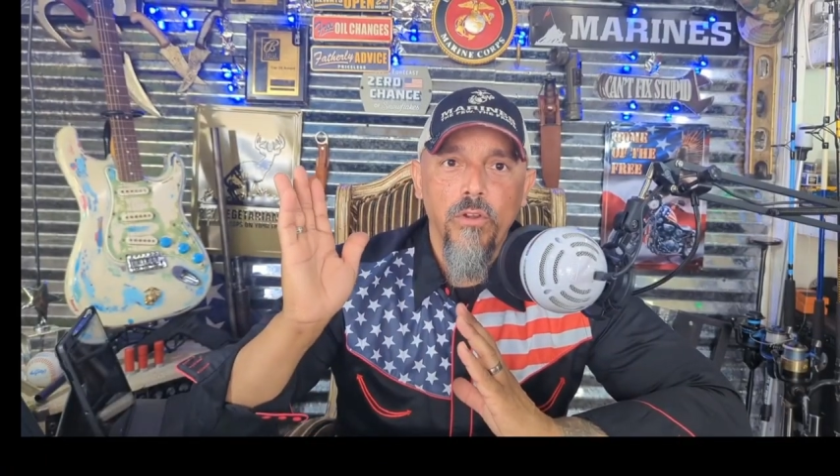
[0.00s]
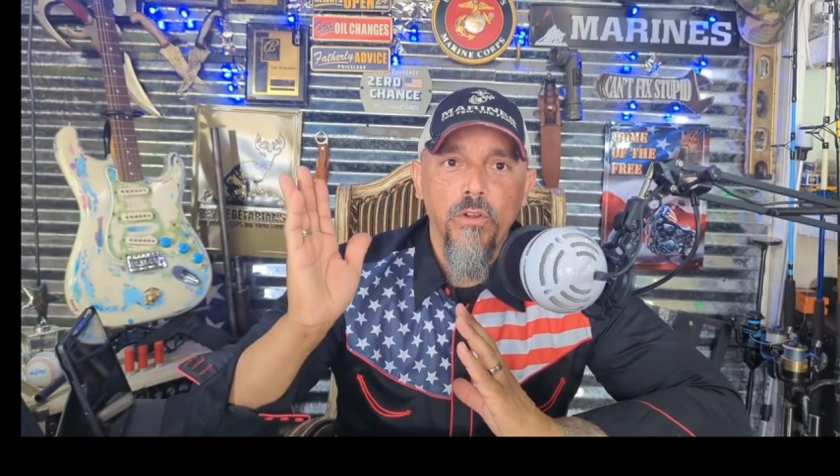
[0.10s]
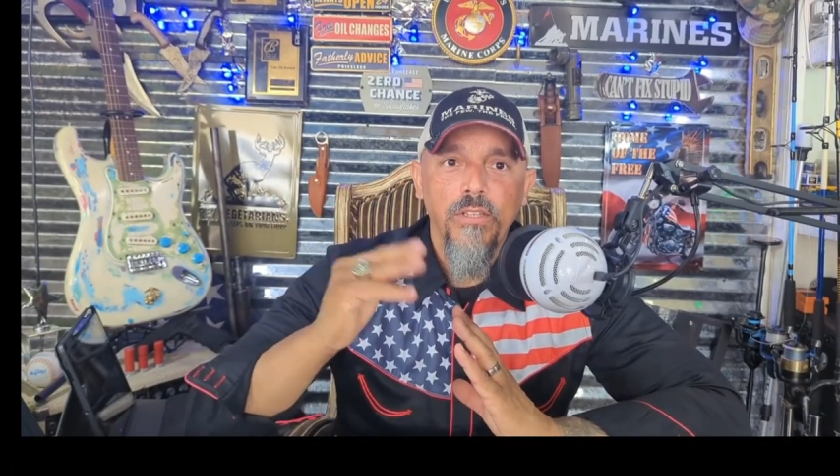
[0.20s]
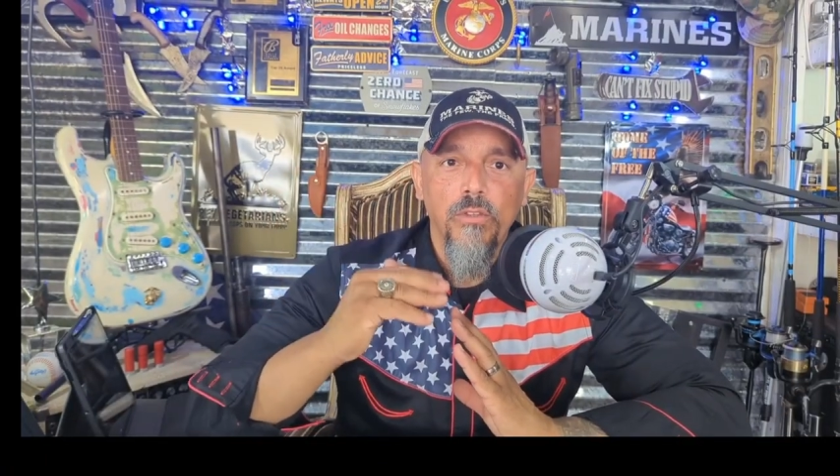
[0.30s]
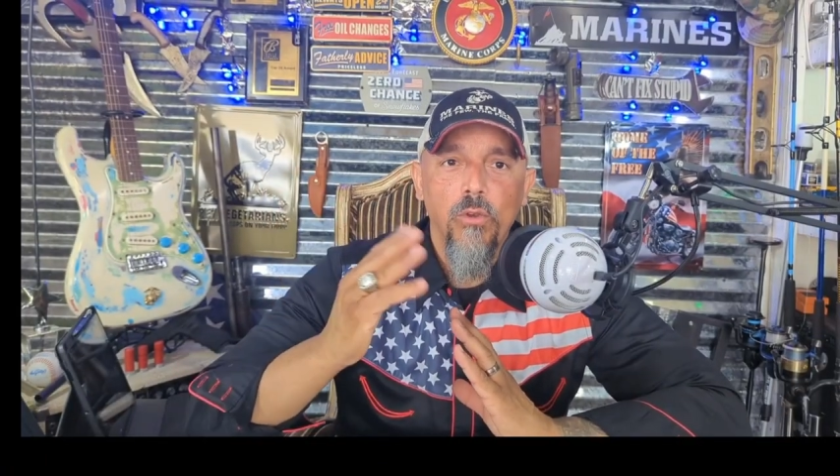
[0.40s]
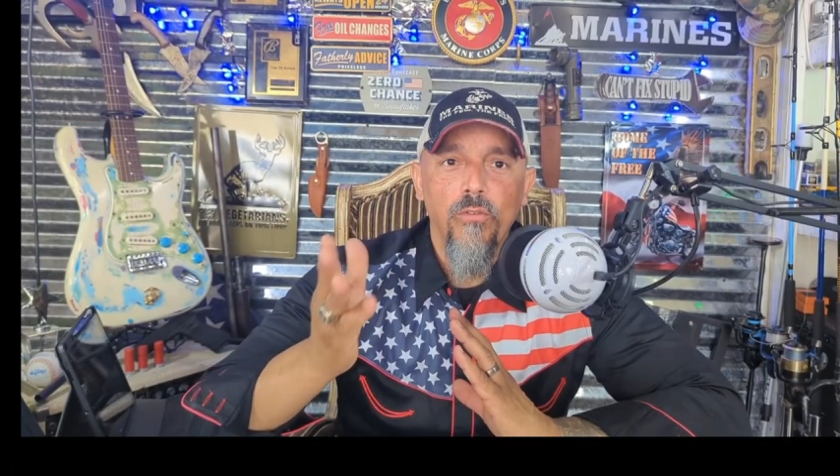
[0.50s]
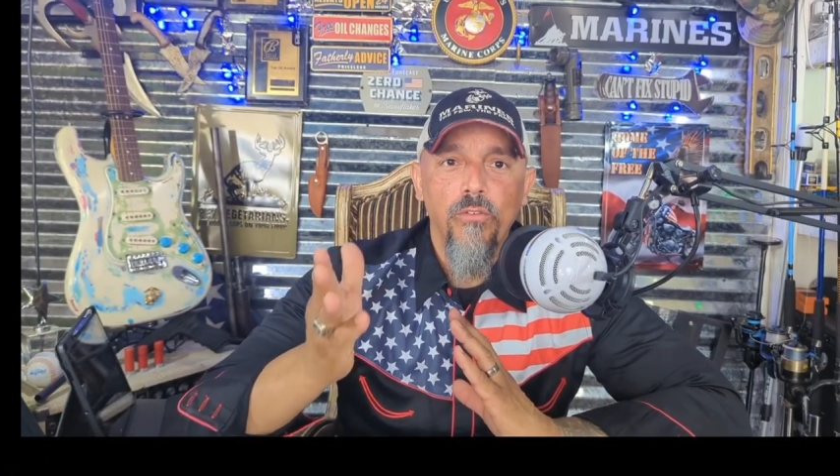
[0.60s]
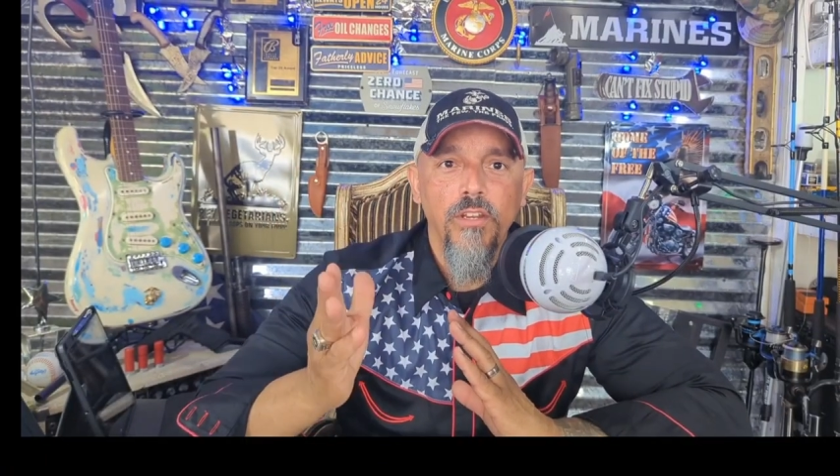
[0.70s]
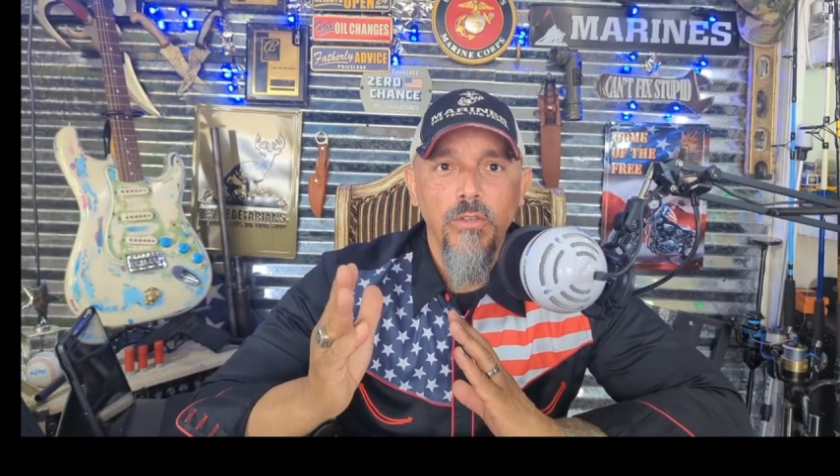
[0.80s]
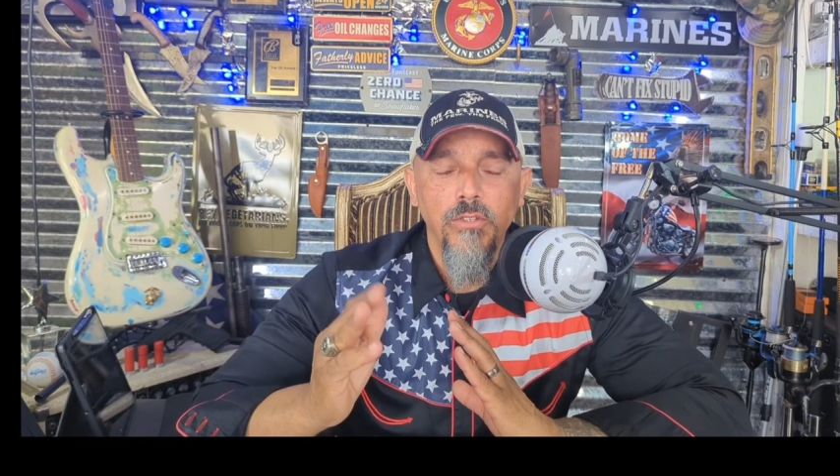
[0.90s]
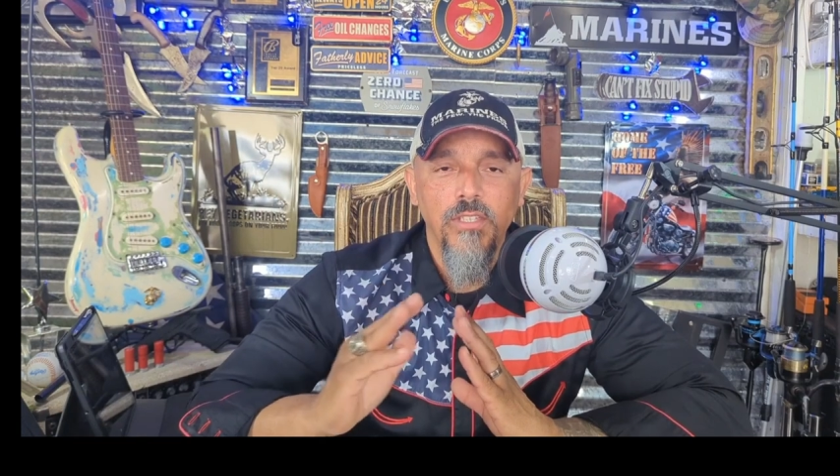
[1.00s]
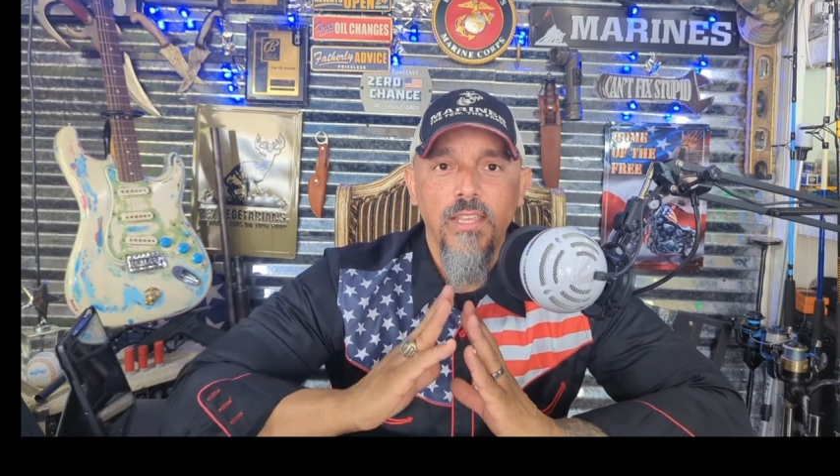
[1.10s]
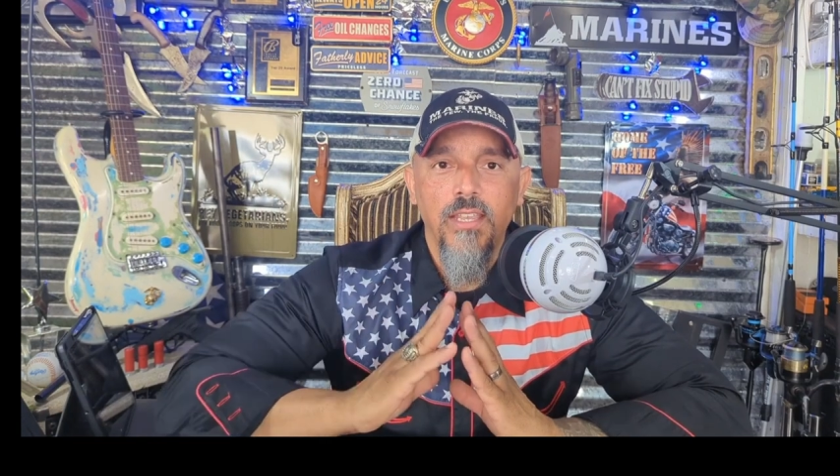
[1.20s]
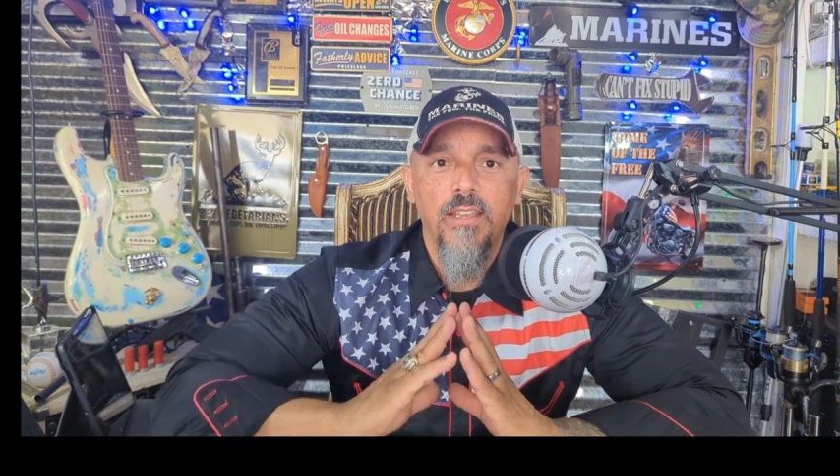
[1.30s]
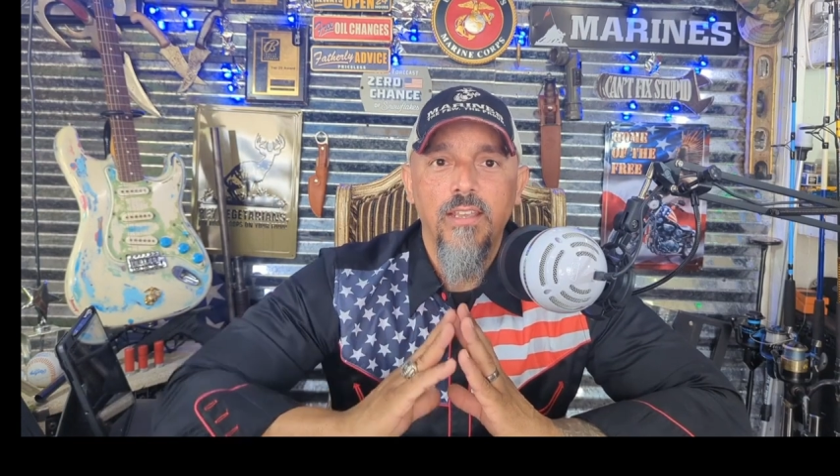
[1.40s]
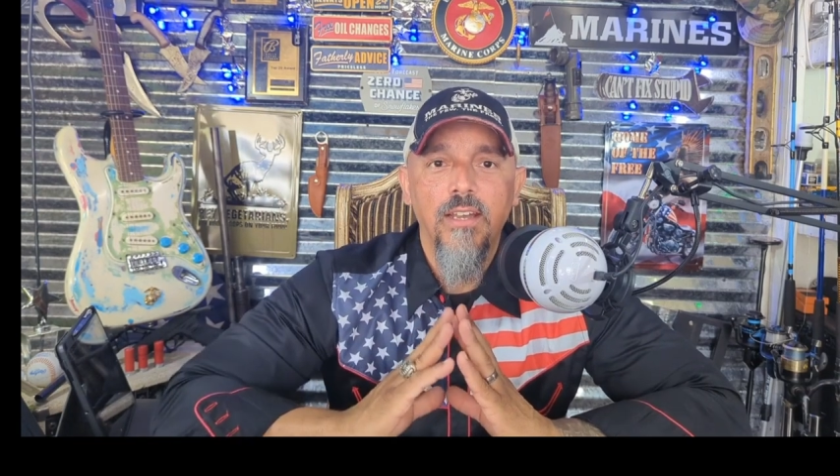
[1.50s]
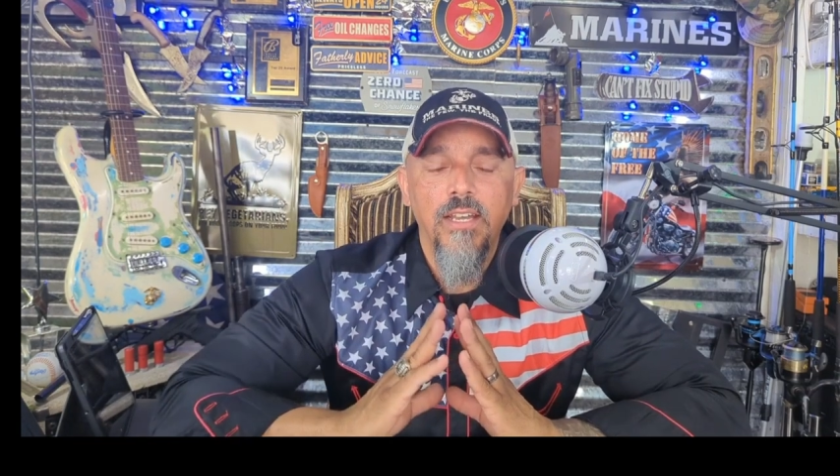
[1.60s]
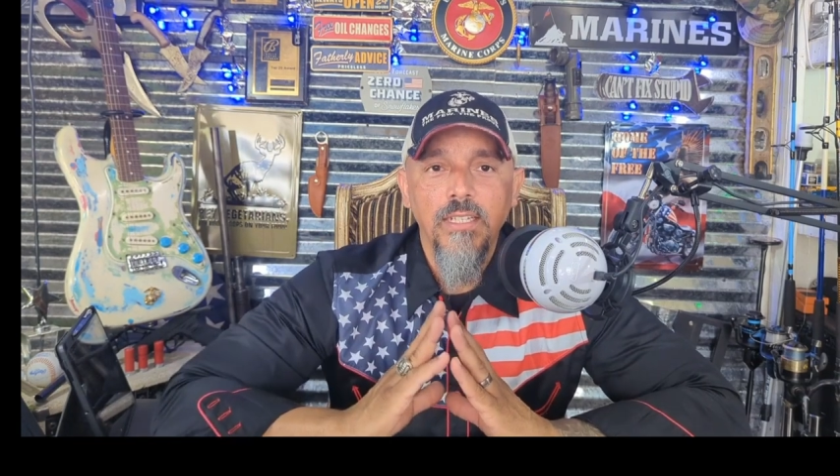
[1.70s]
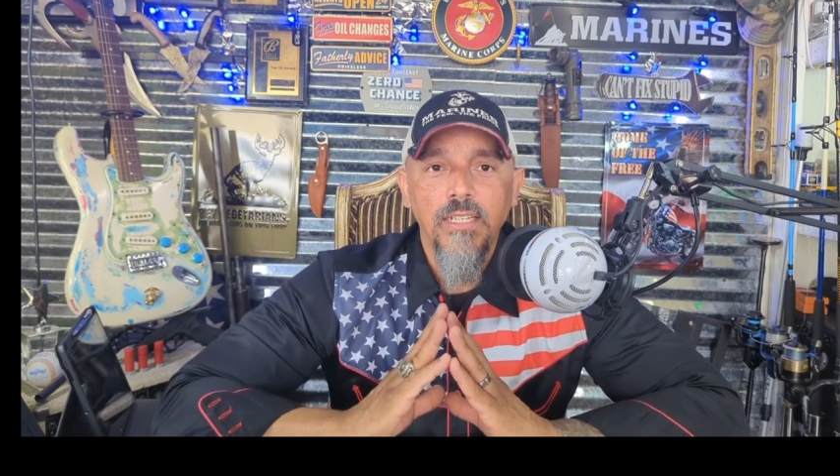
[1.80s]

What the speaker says: it's all over the news that they caught